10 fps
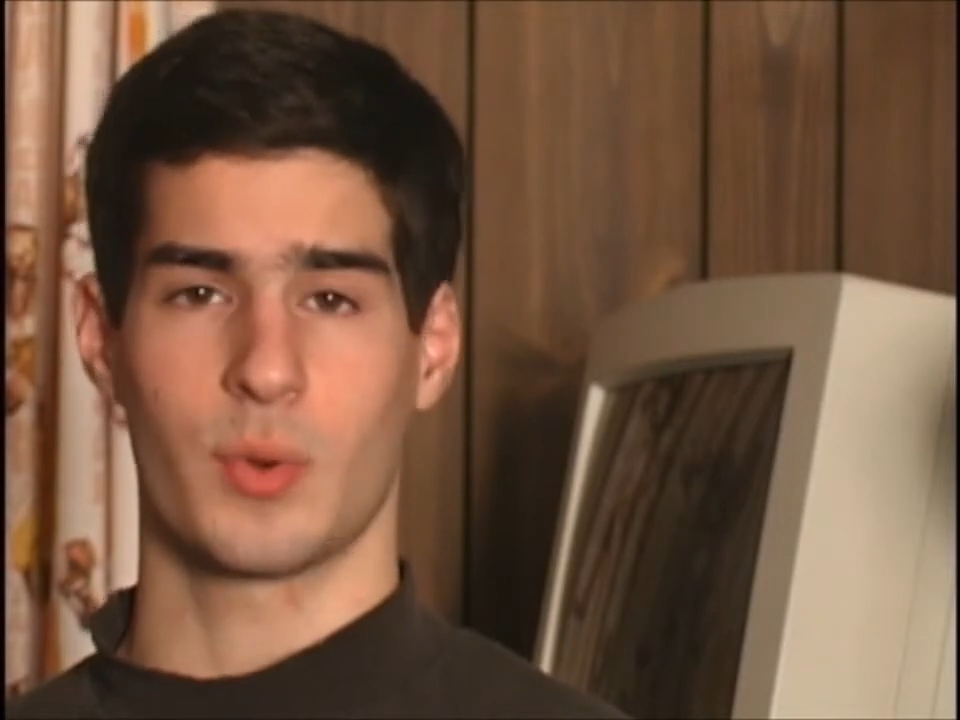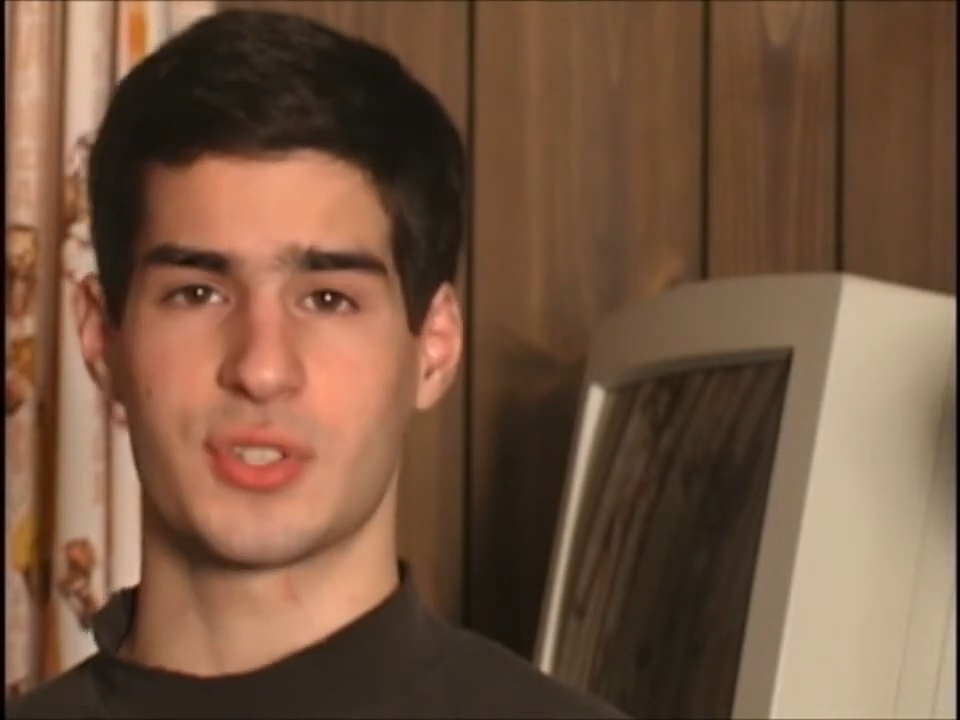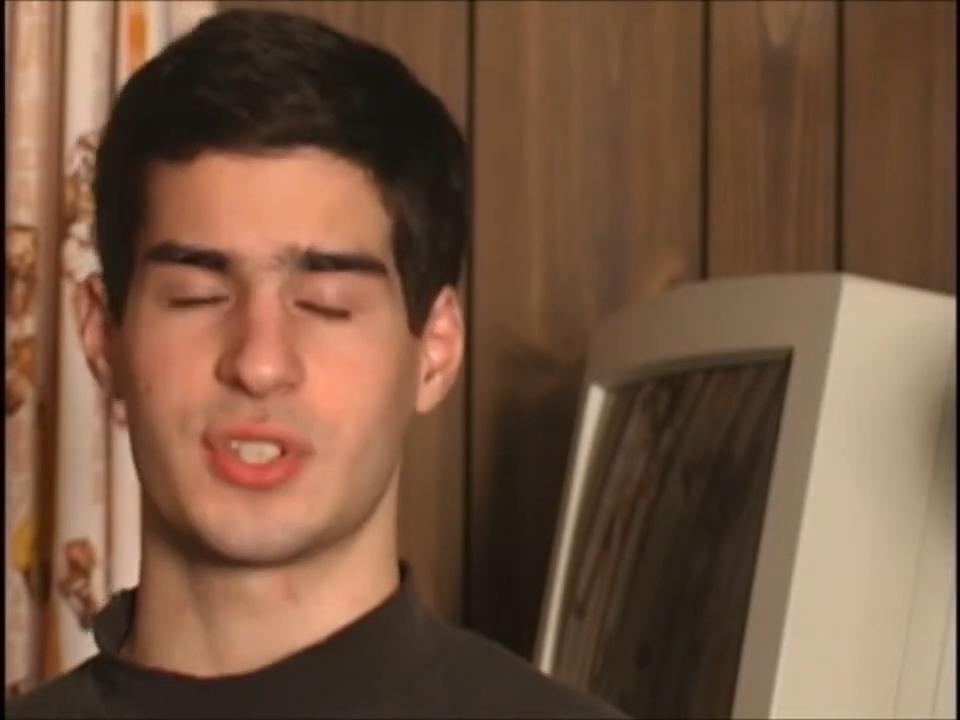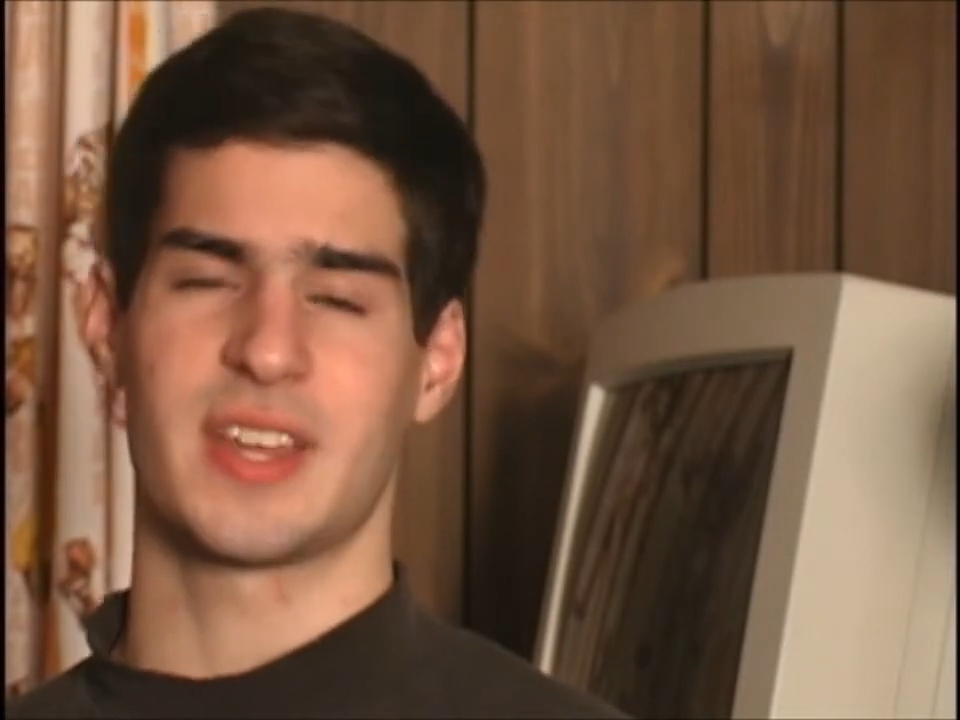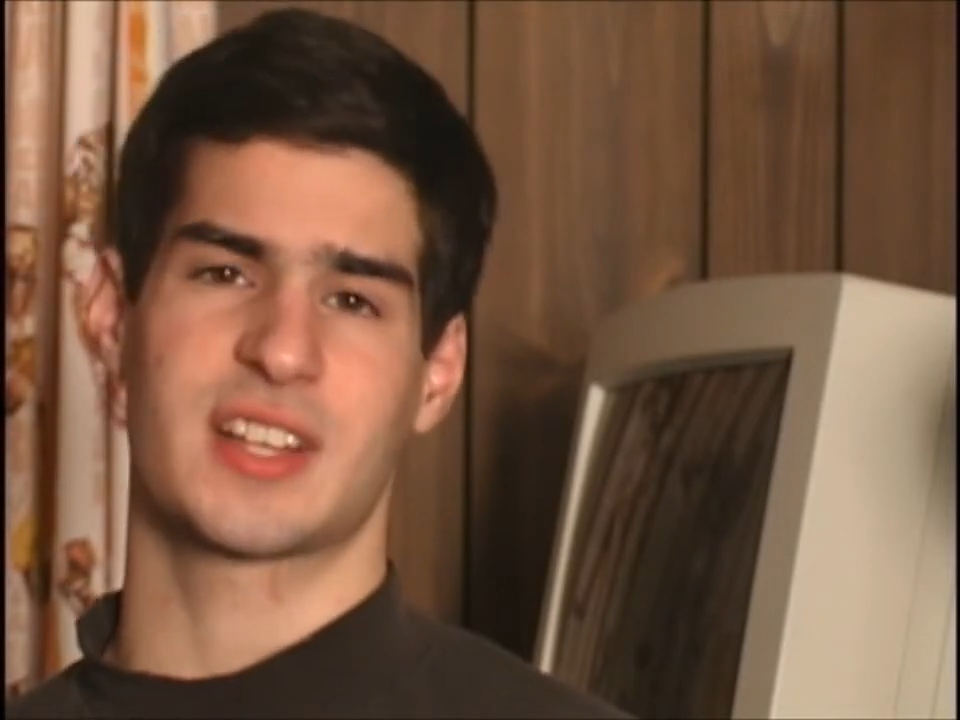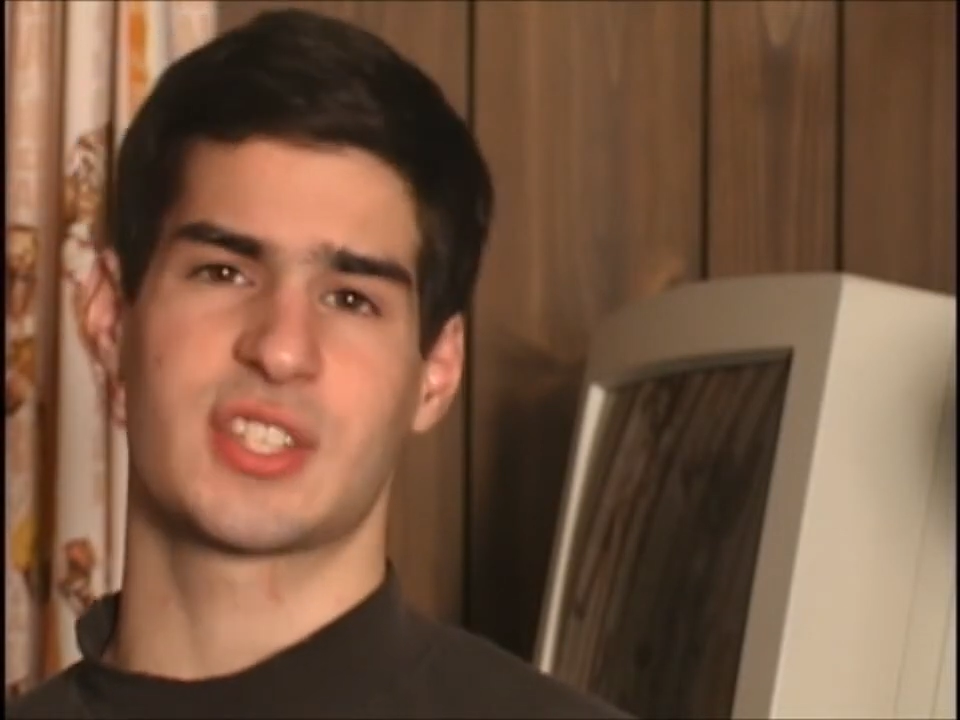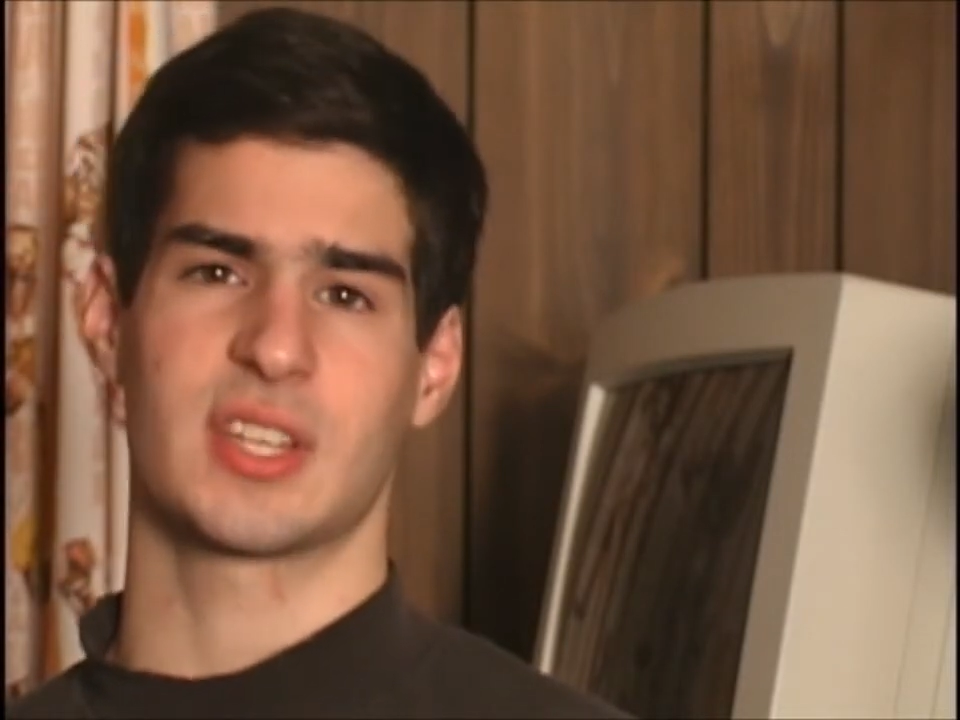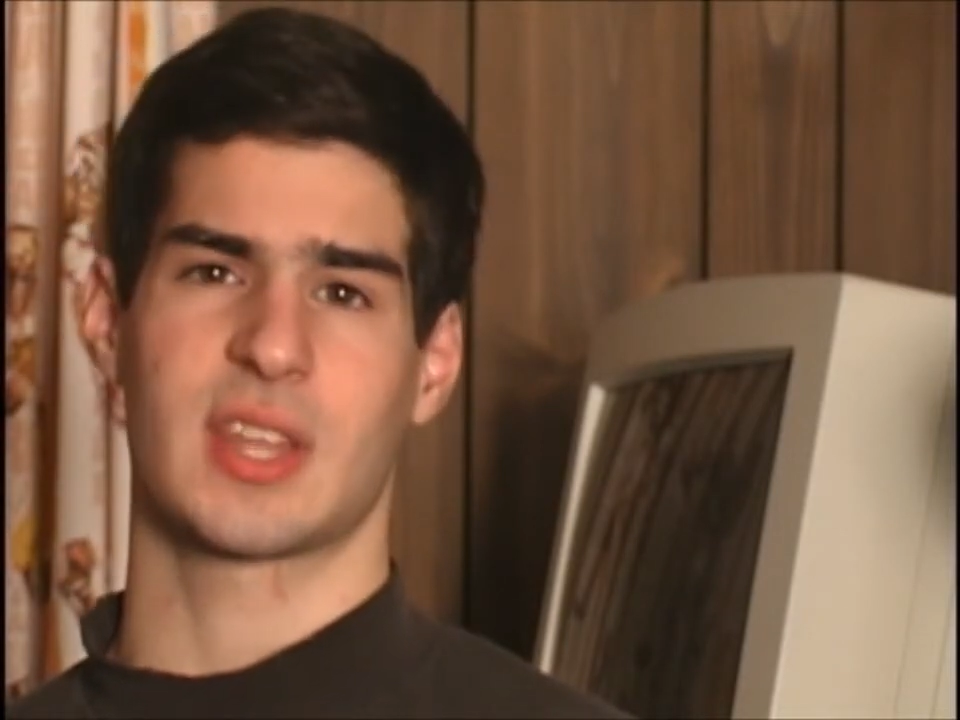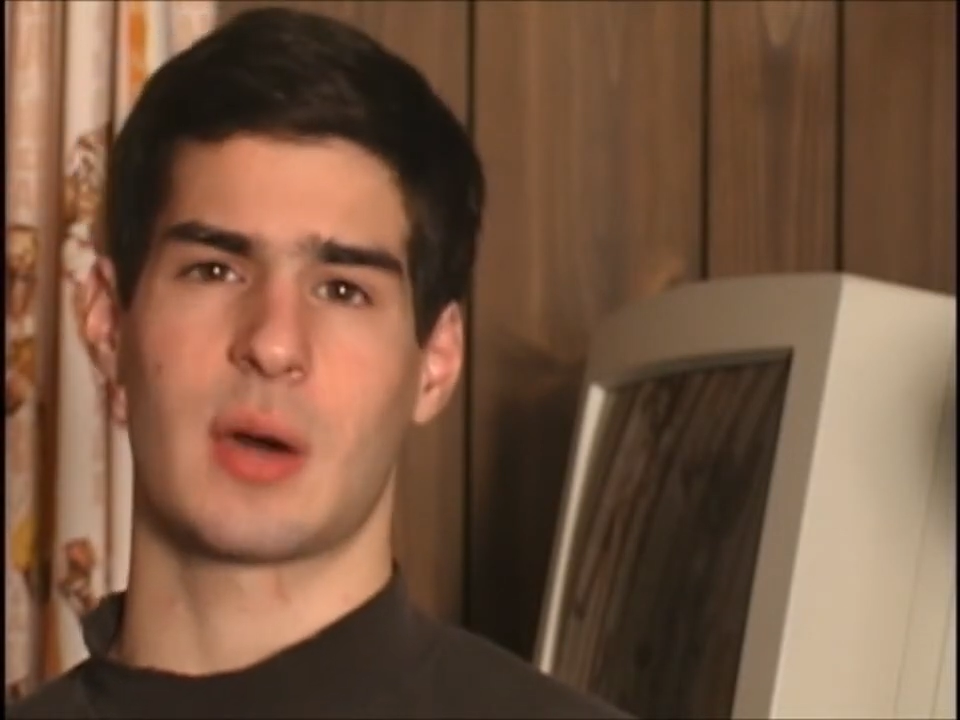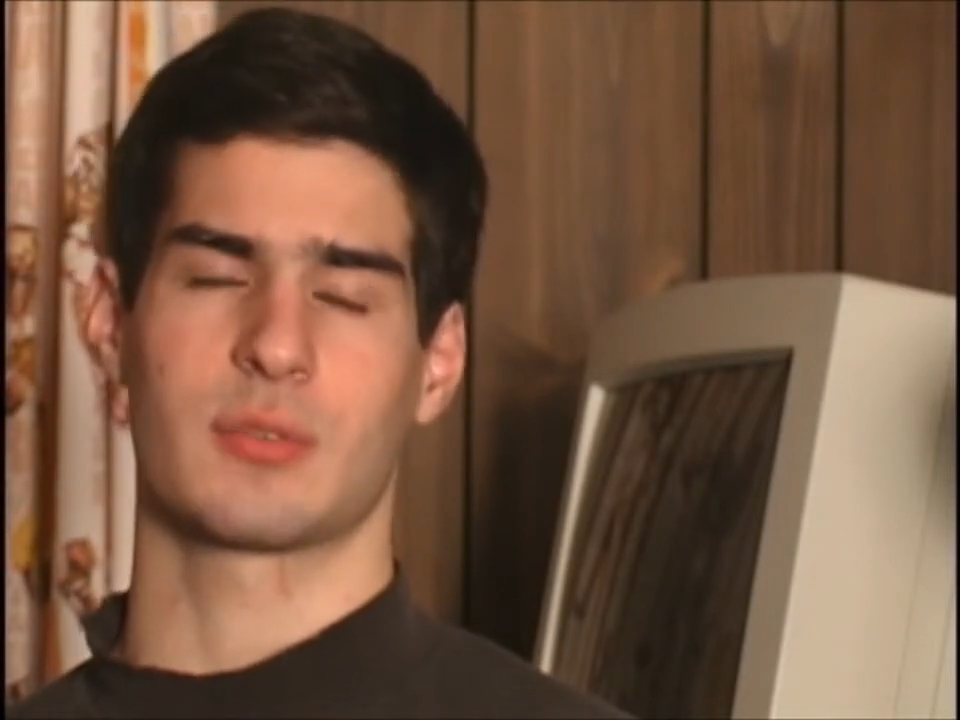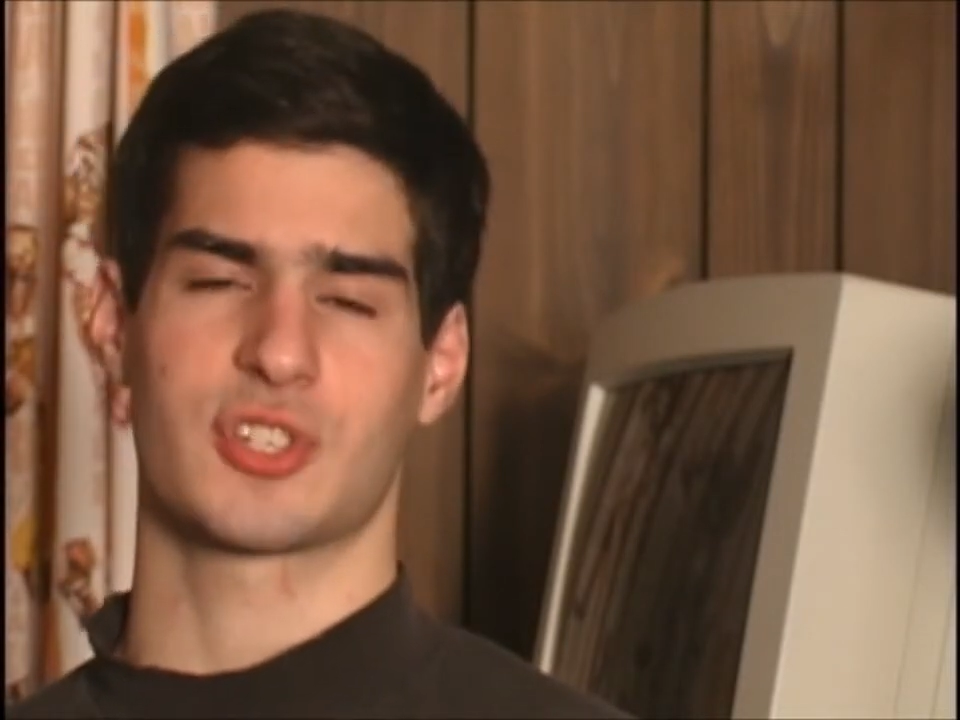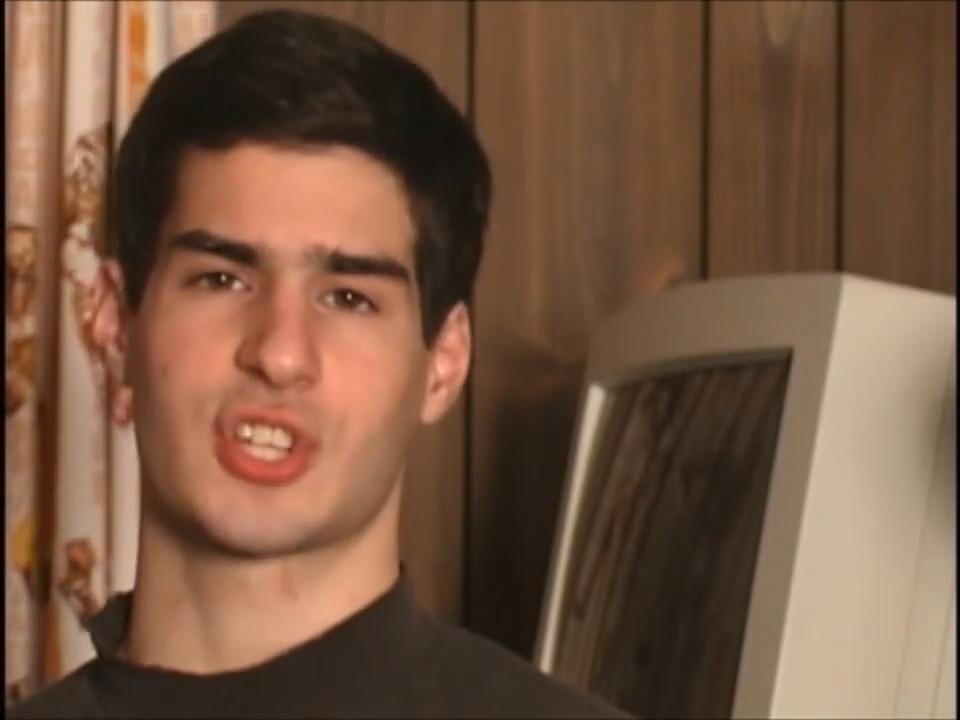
was the next thing that was